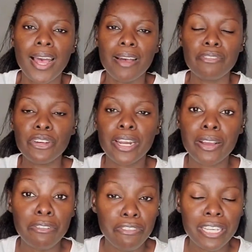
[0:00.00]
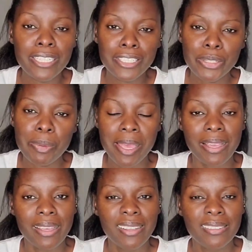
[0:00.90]
I've got a confession to
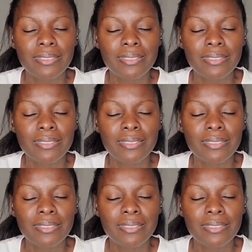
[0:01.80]
make.